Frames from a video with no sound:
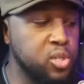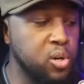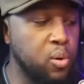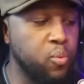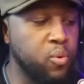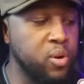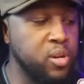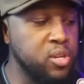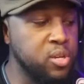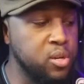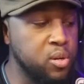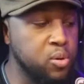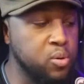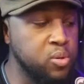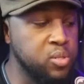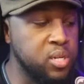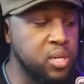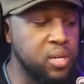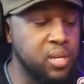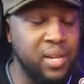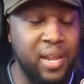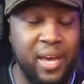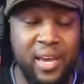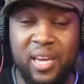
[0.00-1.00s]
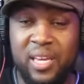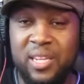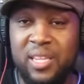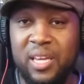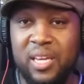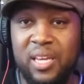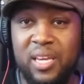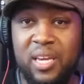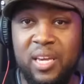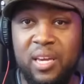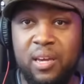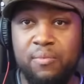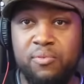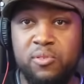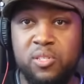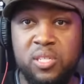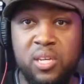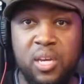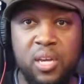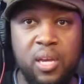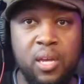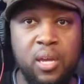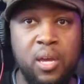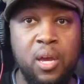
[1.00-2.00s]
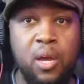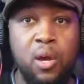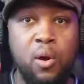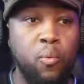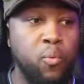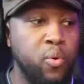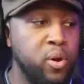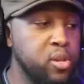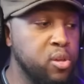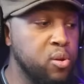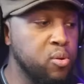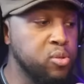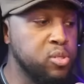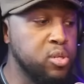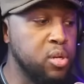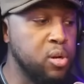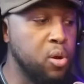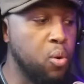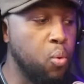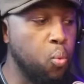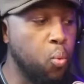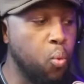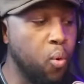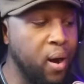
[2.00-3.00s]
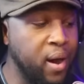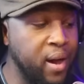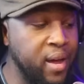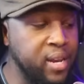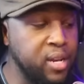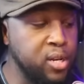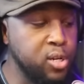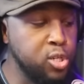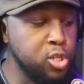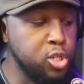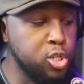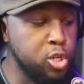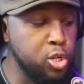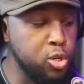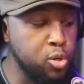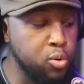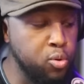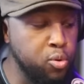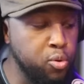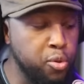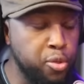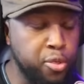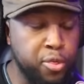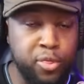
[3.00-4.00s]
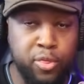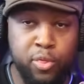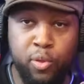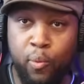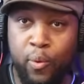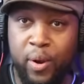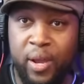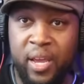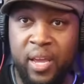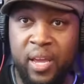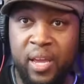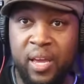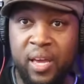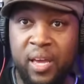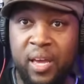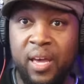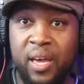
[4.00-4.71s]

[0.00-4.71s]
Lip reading: So we're using, like in the key of C, we're using a 1, 2, 3,